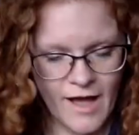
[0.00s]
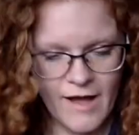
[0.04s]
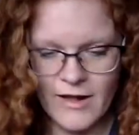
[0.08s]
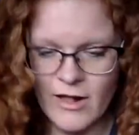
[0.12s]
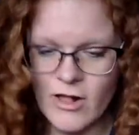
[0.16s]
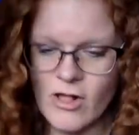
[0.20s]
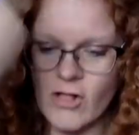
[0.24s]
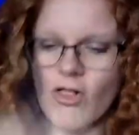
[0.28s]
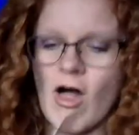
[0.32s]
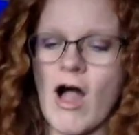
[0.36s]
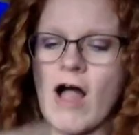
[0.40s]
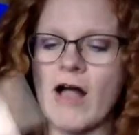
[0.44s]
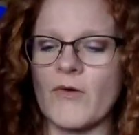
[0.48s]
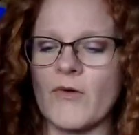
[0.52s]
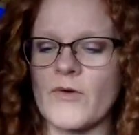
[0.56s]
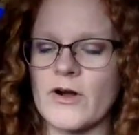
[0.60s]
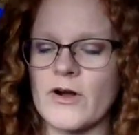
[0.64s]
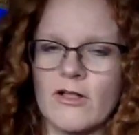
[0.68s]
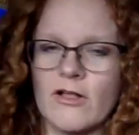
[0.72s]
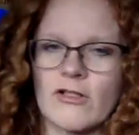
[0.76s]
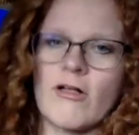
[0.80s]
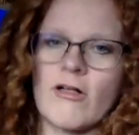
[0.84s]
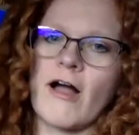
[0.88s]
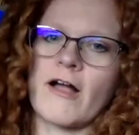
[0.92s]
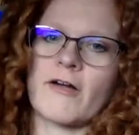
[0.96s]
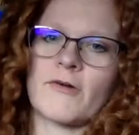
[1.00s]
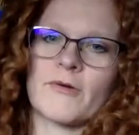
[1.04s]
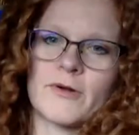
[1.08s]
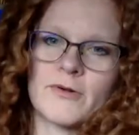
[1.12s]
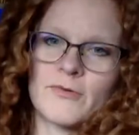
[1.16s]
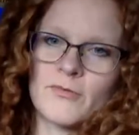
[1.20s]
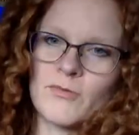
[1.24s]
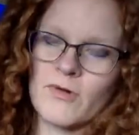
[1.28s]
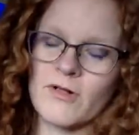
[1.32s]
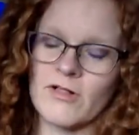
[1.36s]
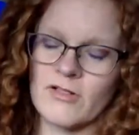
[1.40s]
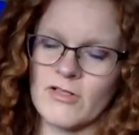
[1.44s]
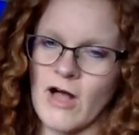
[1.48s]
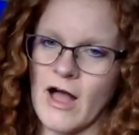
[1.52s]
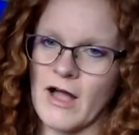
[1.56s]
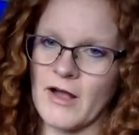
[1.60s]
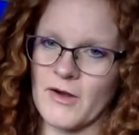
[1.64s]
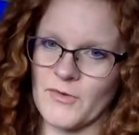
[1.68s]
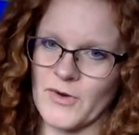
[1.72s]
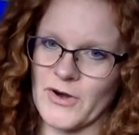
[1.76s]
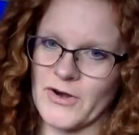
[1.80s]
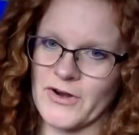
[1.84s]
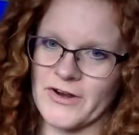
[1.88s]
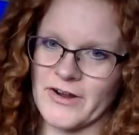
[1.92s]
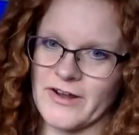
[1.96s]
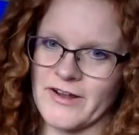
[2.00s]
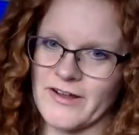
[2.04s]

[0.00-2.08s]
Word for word: Clockwork, clockwork, clockwork.